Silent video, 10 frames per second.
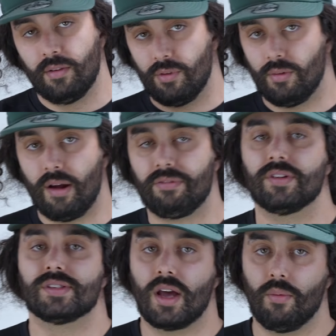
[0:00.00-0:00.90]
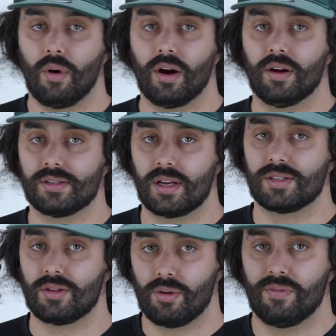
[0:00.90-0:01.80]
For reference, I wear a size
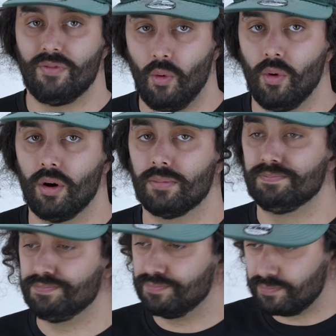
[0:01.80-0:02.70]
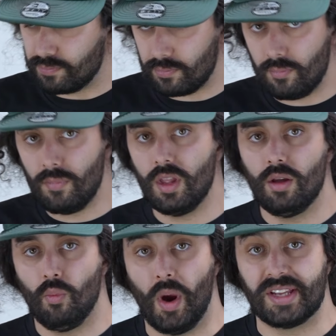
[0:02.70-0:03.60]
34
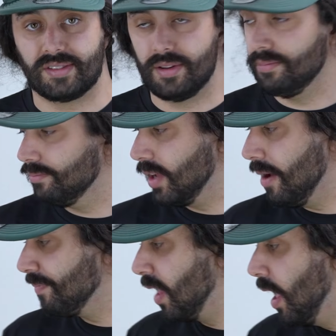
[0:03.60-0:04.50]
waist, okay?